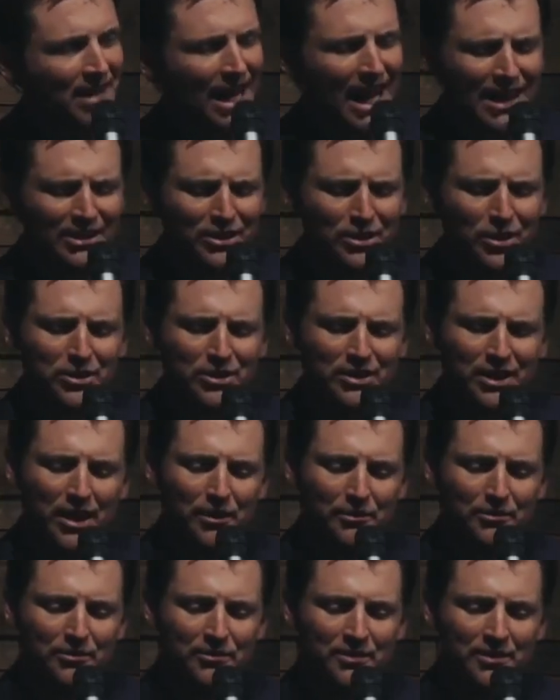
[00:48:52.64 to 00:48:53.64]
ask
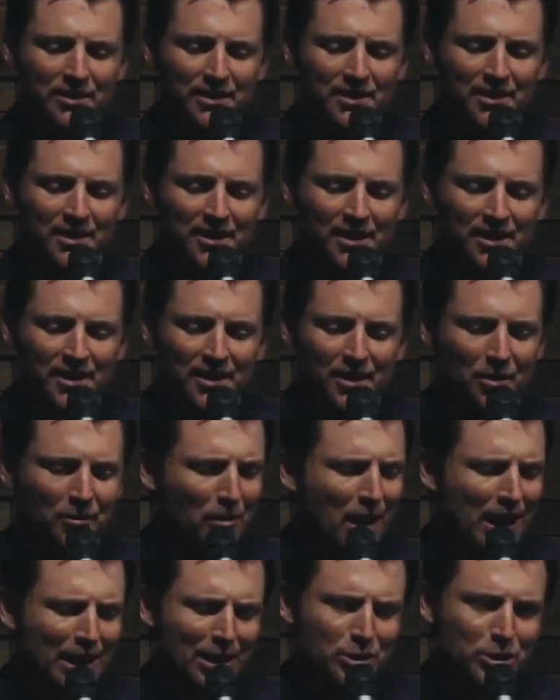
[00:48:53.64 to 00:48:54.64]
yourself,
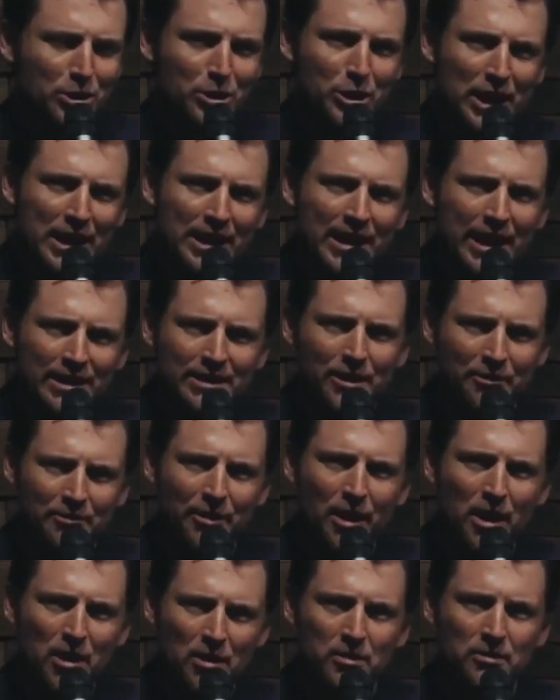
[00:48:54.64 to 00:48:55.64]
why does she get to
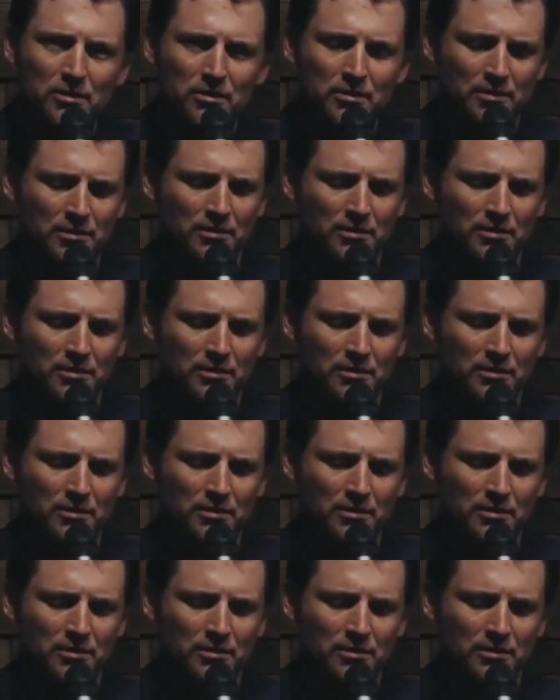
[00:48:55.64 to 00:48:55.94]
vote?